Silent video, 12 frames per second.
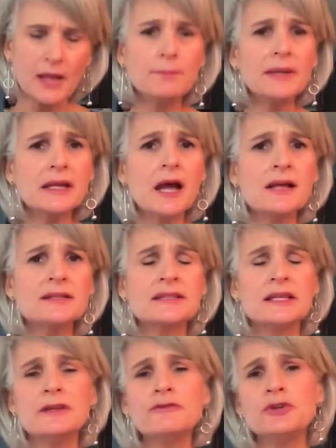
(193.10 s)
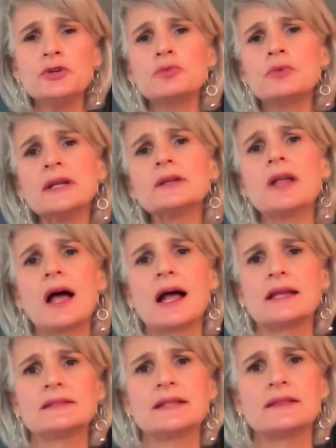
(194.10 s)
Because if you
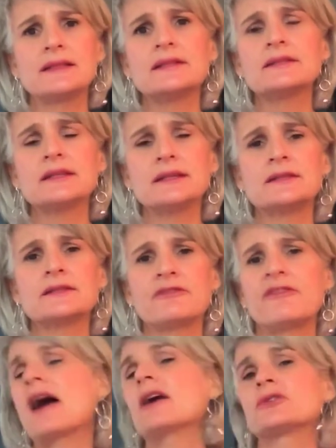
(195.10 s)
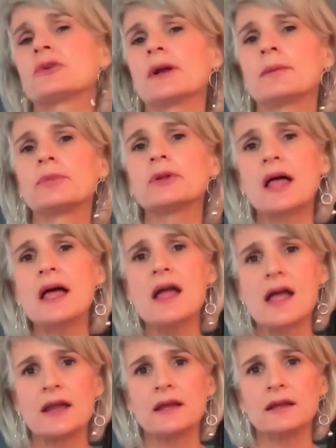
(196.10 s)
realize that this is a factor at
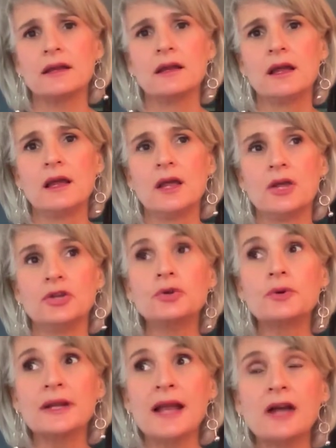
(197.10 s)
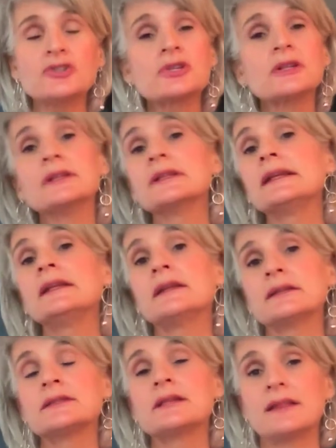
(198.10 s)
play, you can actually lean
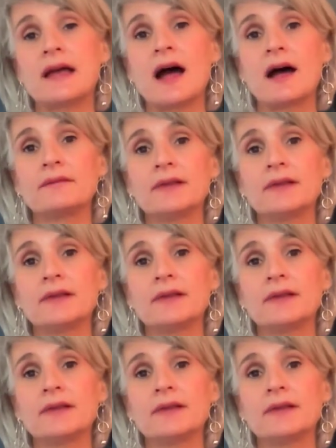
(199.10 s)
into that.